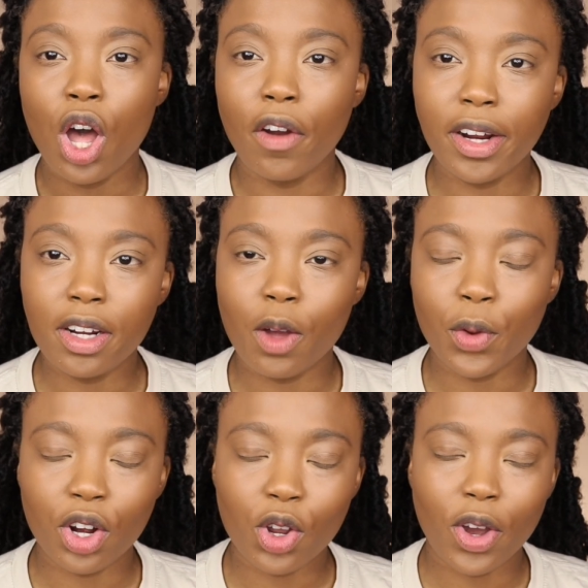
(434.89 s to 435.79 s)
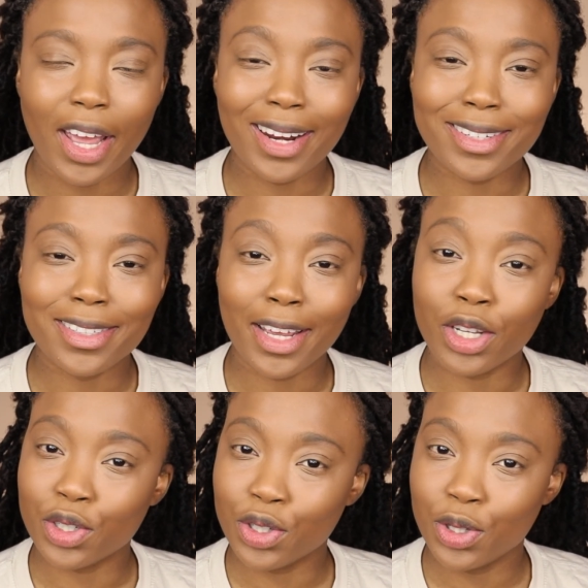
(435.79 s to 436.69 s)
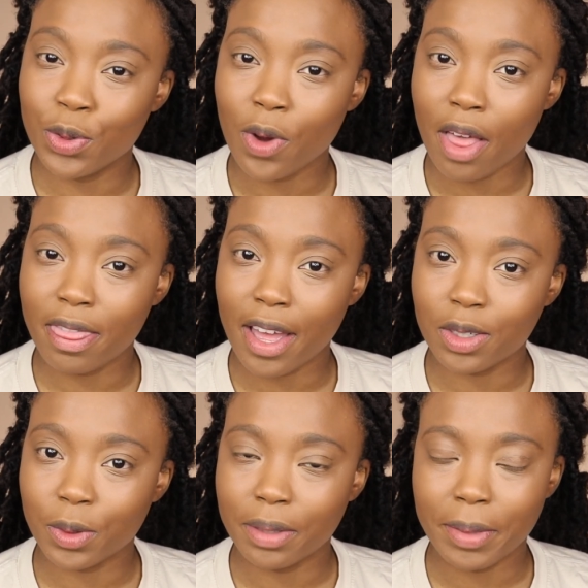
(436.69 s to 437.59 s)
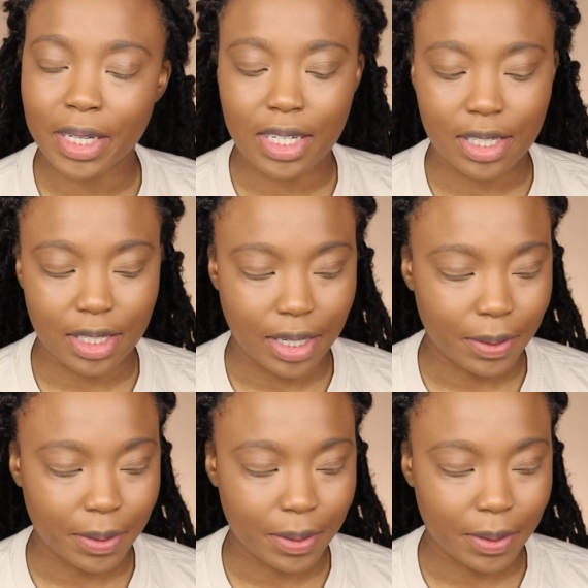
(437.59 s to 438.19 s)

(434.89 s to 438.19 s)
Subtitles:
All right, y'all, we're gonna go ahead and take 2 on that one because